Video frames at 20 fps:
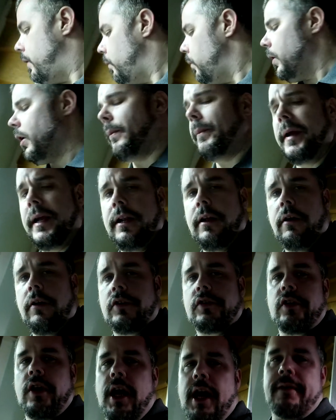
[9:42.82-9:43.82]
There will be
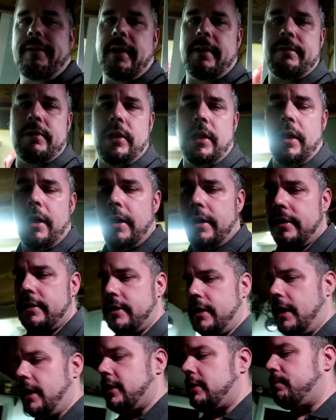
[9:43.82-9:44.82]
no driving
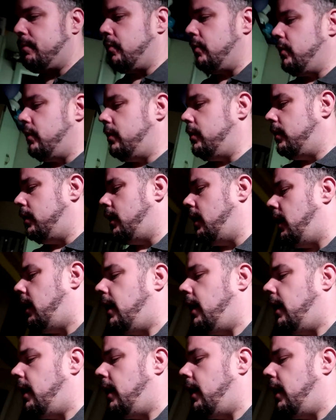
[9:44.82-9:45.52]
vlogs as per,